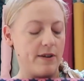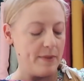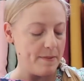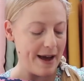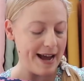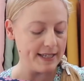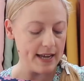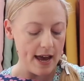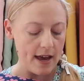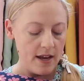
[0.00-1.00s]
one a bit
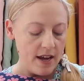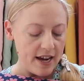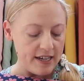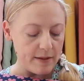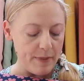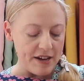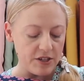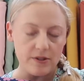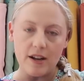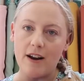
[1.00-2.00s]
better, is the
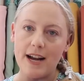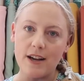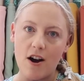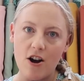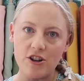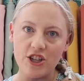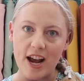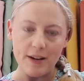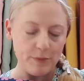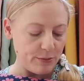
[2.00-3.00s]
petals are like
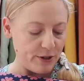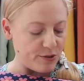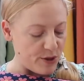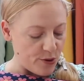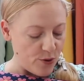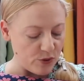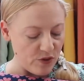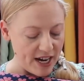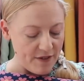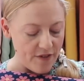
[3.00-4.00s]
heart-shaped, which we thought were
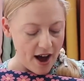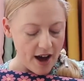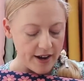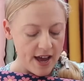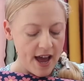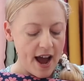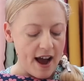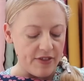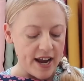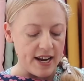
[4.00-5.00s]
really fun.
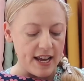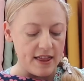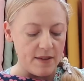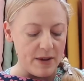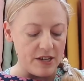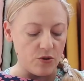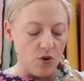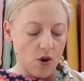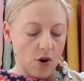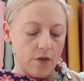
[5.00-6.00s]
And then in the
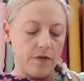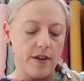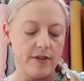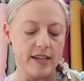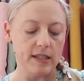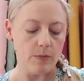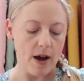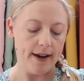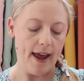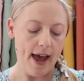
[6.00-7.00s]
middle of this
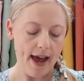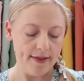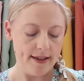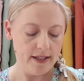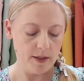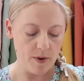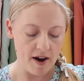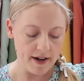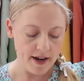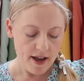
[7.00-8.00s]
one and this
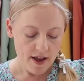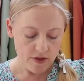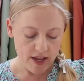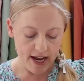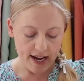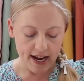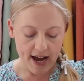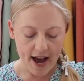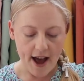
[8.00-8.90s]
one, the